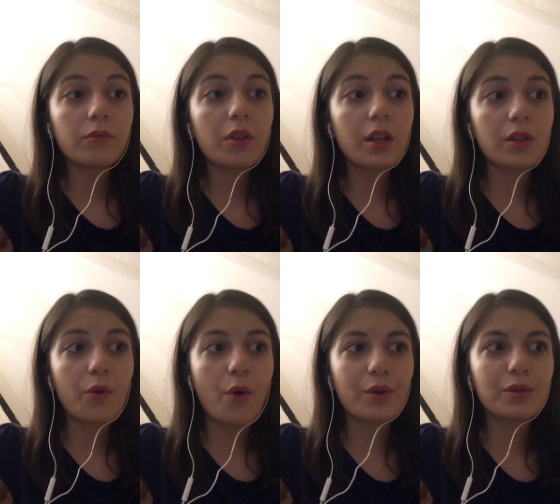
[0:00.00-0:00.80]
because
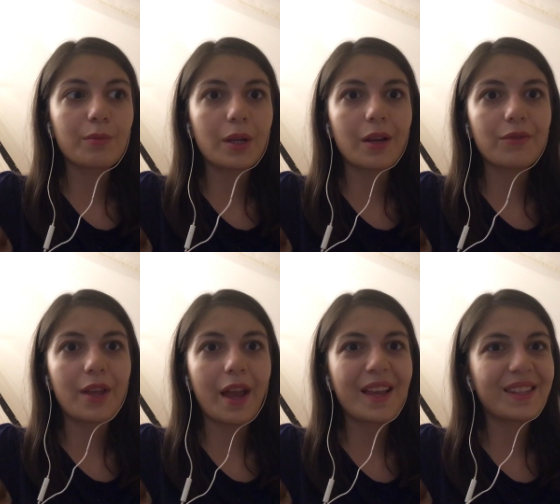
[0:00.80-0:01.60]
of course many of
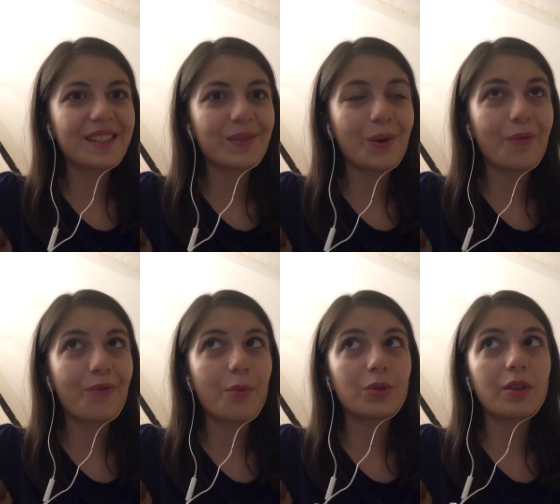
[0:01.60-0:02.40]
the hits were
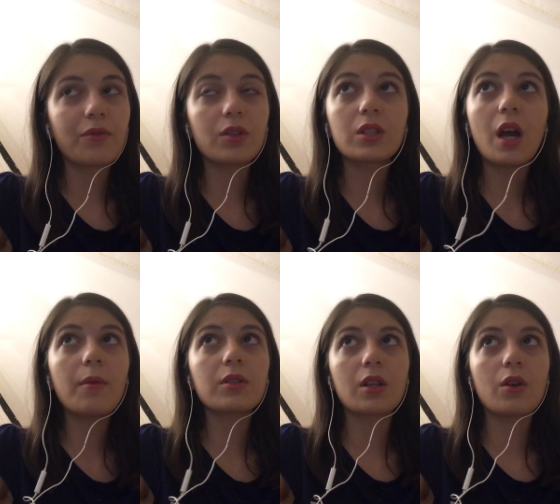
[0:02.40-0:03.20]
from different
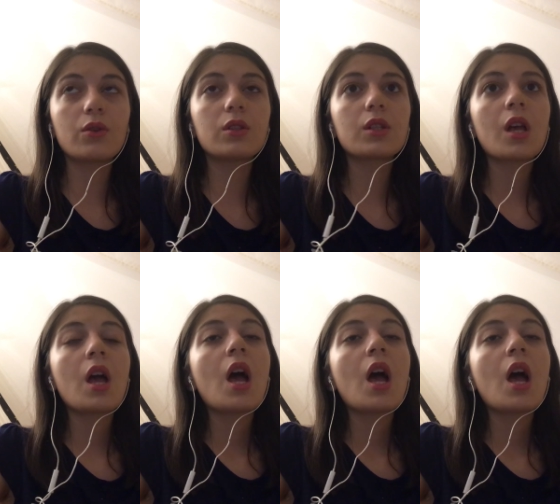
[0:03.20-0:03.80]
time zones,